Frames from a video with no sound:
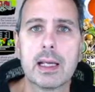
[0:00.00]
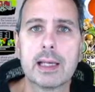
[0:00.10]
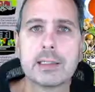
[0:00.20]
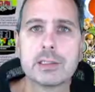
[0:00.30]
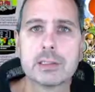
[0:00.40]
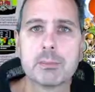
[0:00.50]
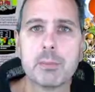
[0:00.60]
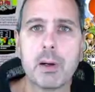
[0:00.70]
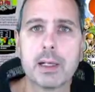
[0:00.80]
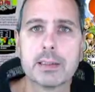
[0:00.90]
I just
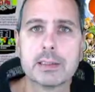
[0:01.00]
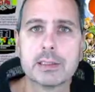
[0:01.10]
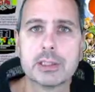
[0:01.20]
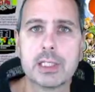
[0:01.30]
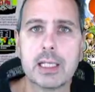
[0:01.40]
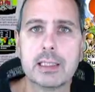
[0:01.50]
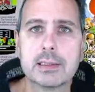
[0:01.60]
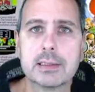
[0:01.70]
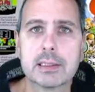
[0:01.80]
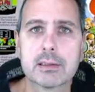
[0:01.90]
bought the chain
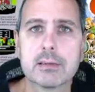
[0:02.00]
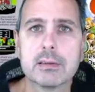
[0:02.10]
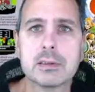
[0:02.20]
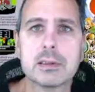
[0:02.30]
sickle.